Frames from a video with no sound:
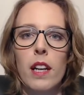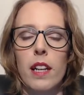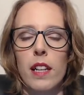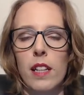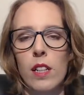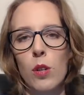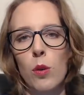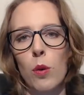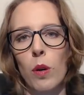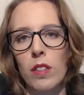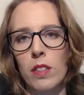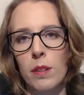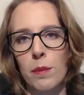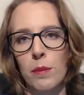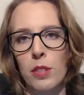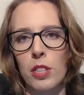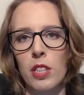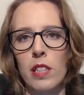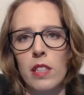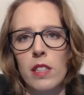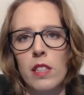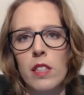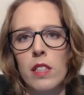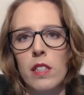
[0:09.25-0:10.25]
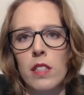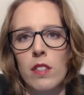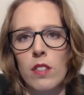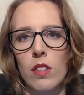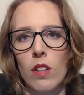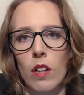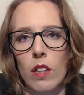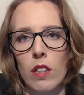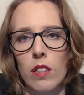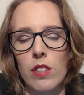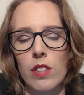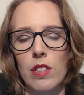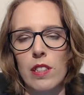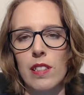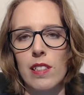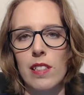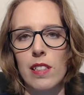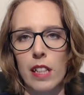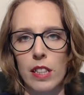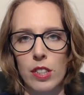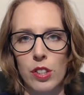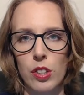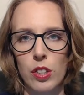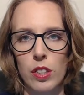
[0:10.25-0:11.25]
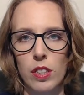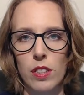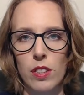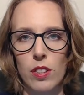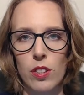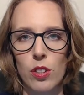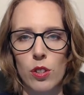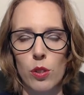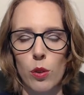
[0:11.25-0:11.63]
in quantum change kinesiology sessions.